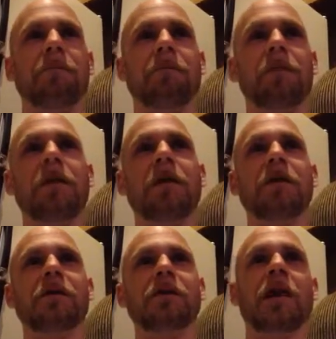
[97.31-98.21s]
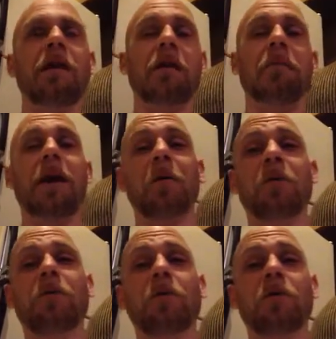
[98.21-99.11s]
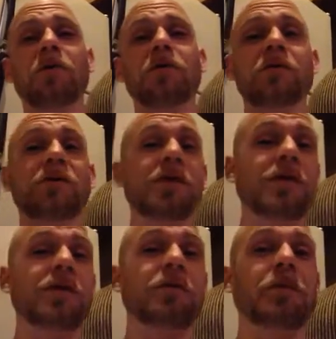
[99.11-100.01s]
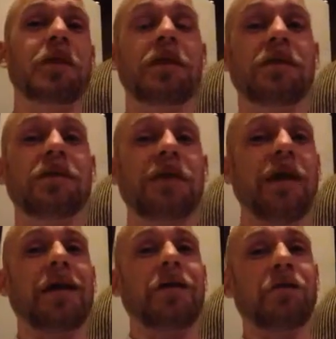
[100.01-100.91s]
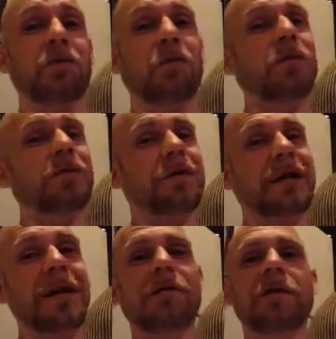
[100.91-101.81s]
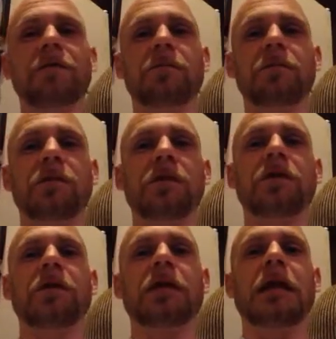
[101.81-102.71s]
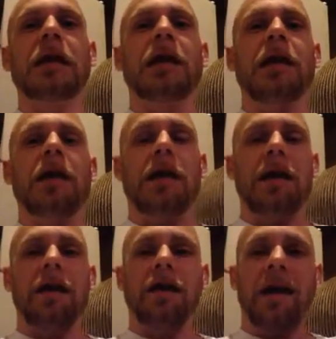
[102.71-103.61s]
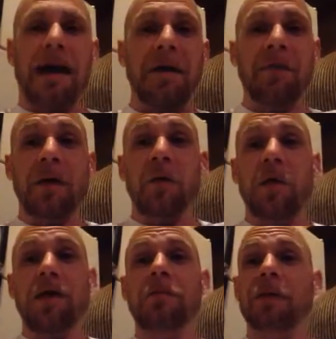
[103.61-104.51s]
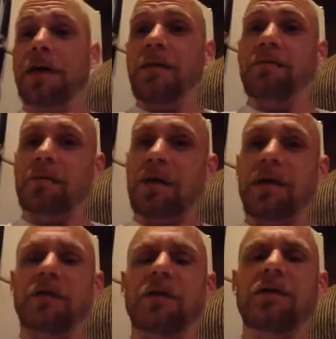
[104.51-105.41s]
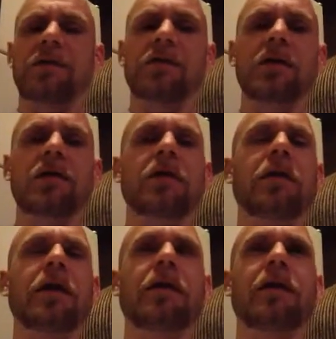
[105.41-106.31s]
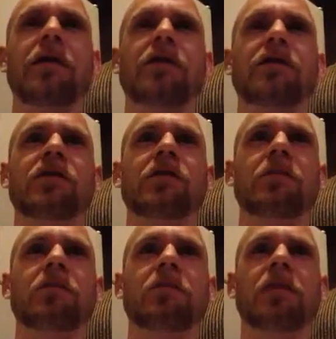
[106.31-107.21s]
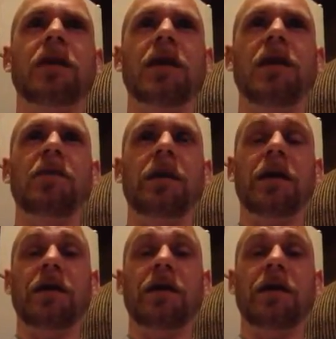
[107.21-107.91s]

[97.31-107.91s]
But there's not a lot of power forwards or centers because those are more of a defensive position. And I have found a way to be a decent center, and that is keep